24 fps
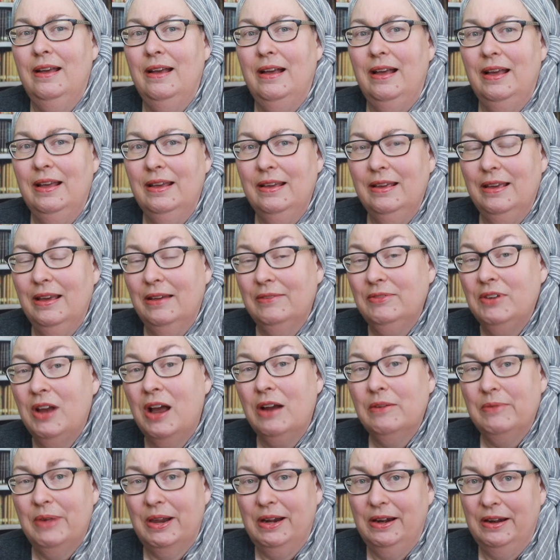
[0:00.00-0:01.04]
I have
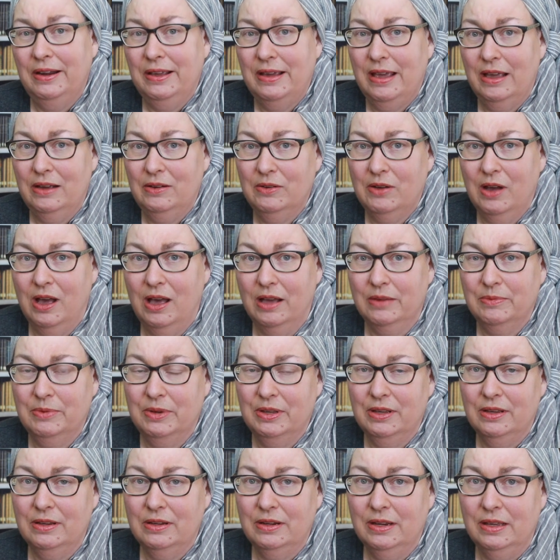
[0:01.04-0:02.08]
not read any Gail
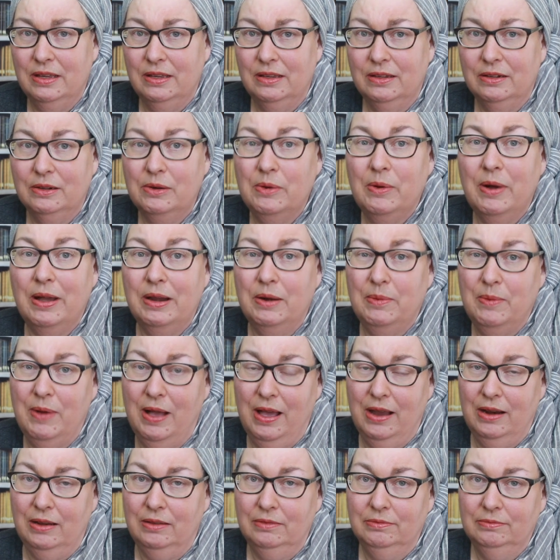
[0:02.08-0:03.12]
Godwin in quite a
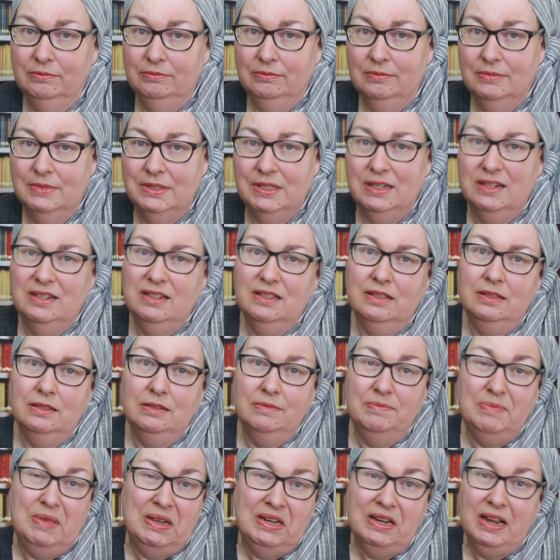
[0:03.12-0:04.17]
while. Since
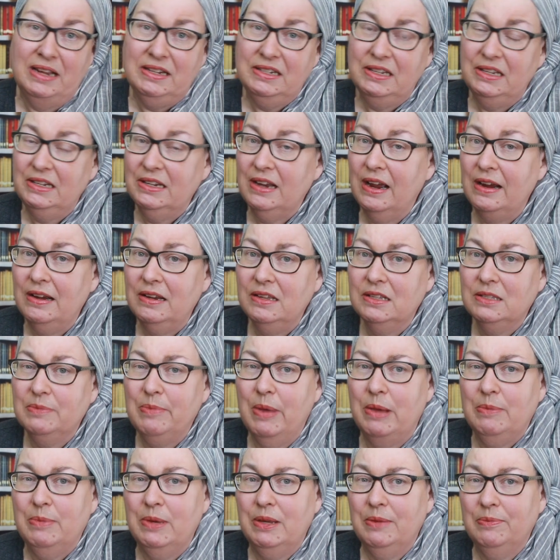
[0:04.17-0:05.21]
the mid-1990s,
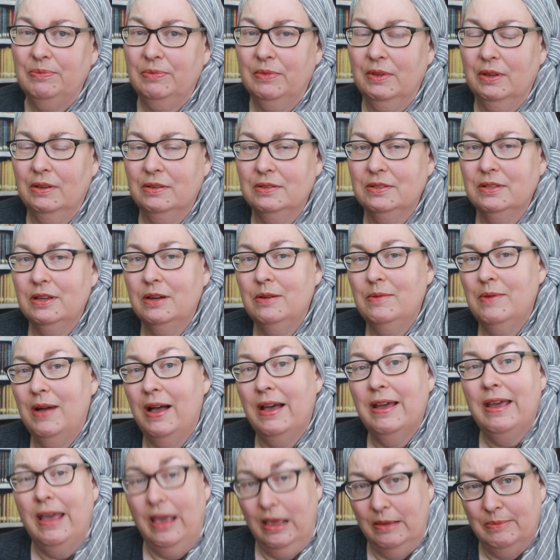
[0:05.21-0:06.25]
maybe. So
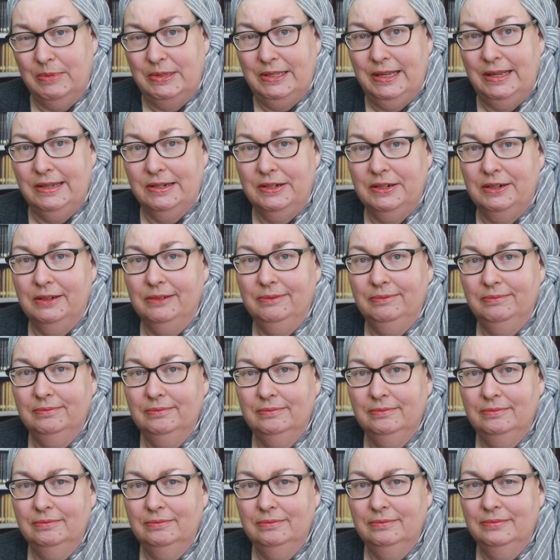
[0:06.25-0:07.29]
I Amazoned her.
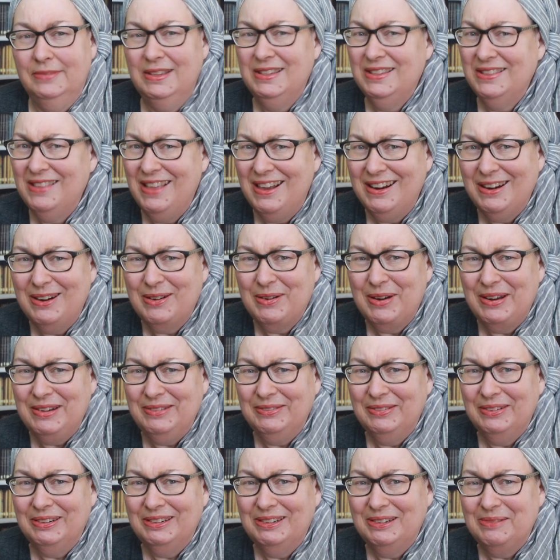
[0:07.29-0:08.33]
Isn't that a
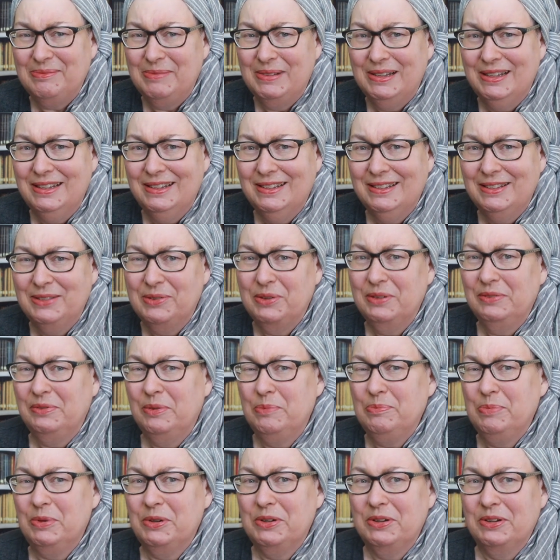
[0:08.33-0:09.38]
great verb? Sort of
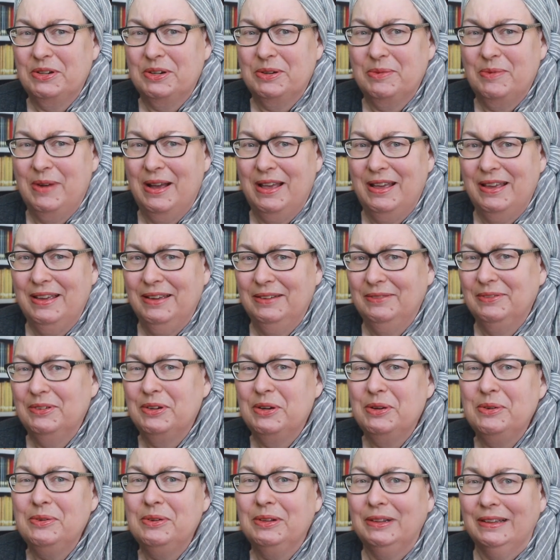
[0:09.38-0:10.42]
a bookish way of
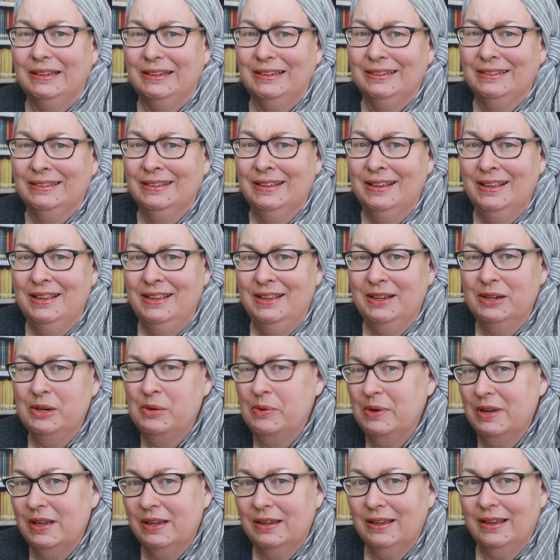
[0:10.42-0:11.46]
Googling.
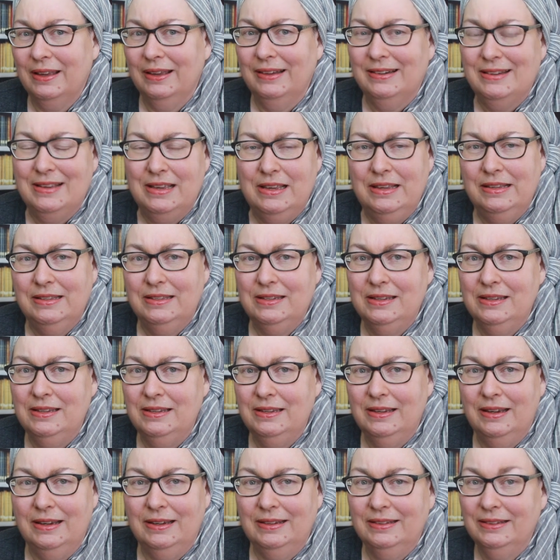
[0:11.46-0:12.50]
Quick and
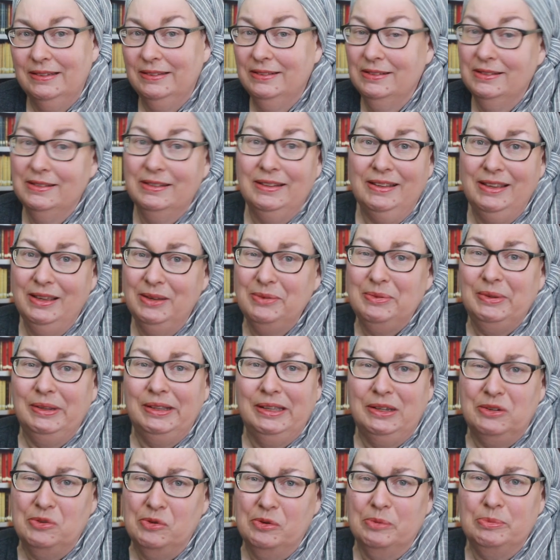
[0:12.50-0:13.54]
easy and
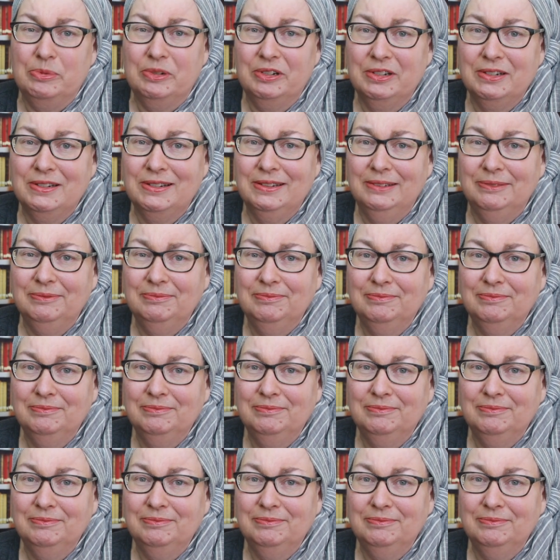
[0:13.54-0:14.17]
equally corporate.